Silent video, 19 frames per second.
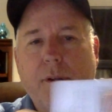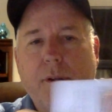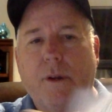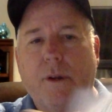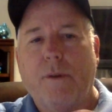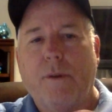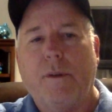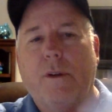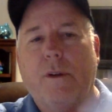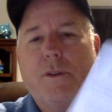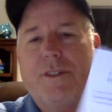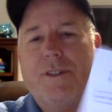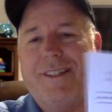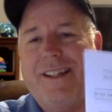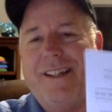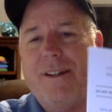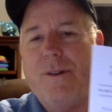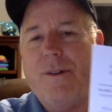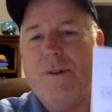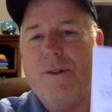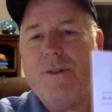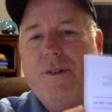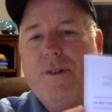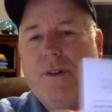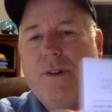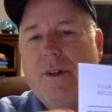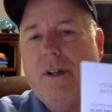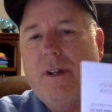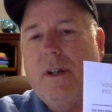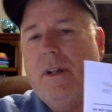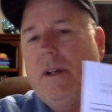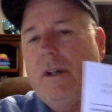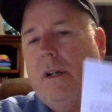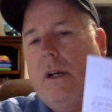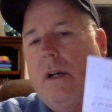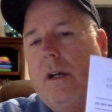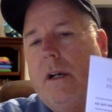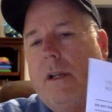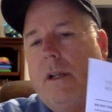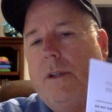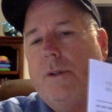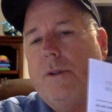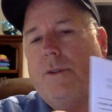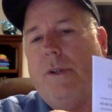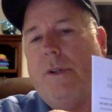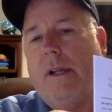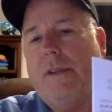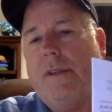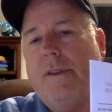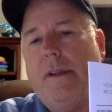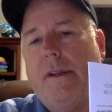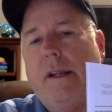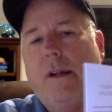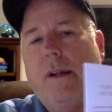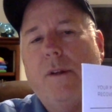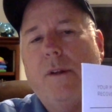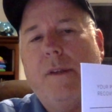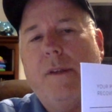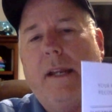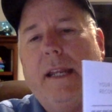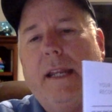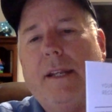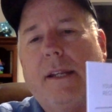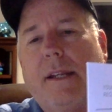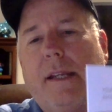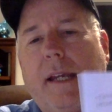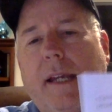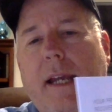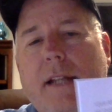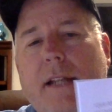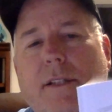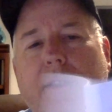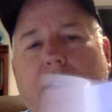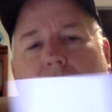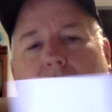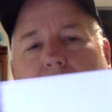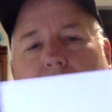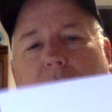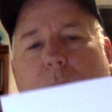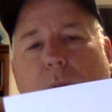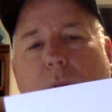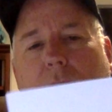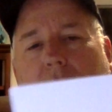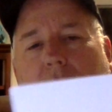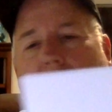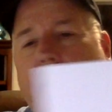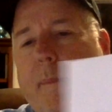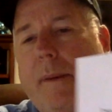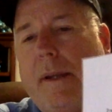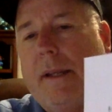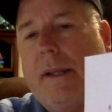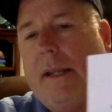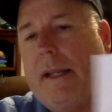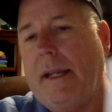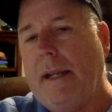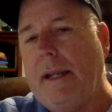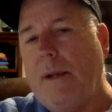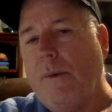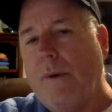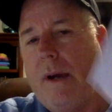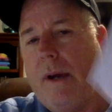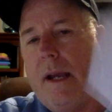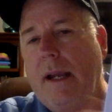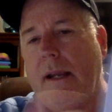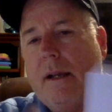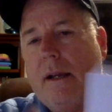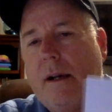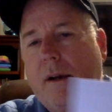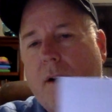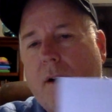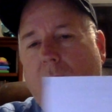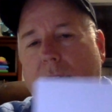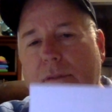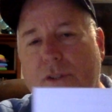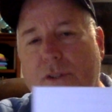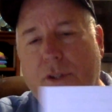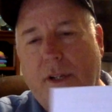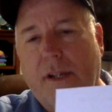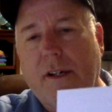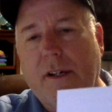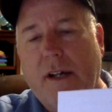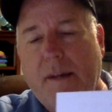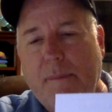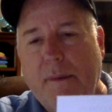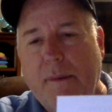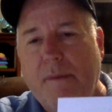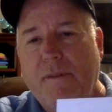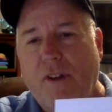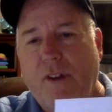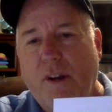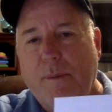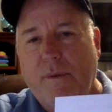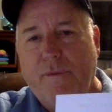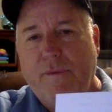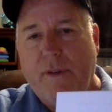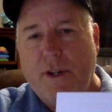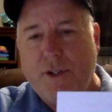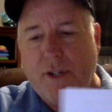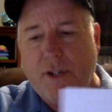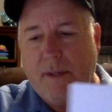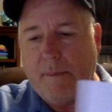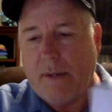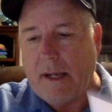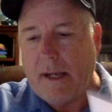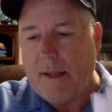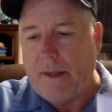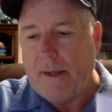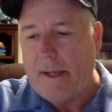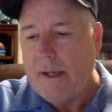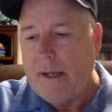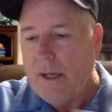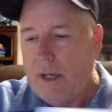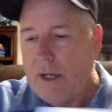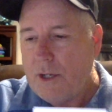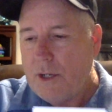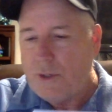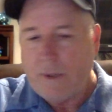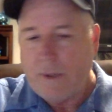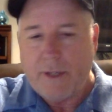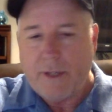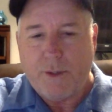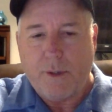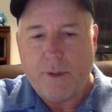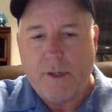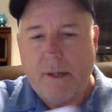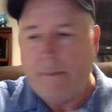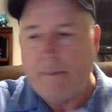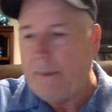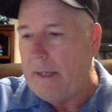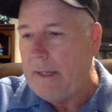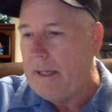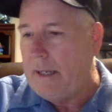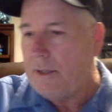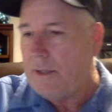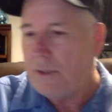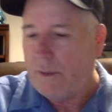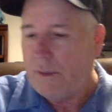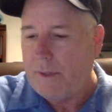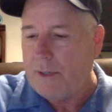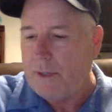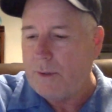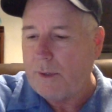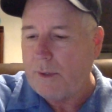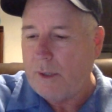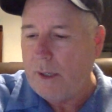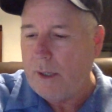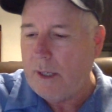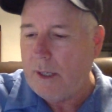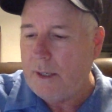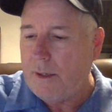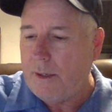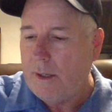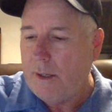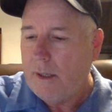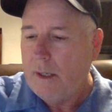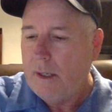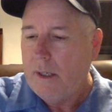They're centered. There's nothing here that indicates that they were copied in any way. Obviously copied very professionally by the Trezor company. So these are good.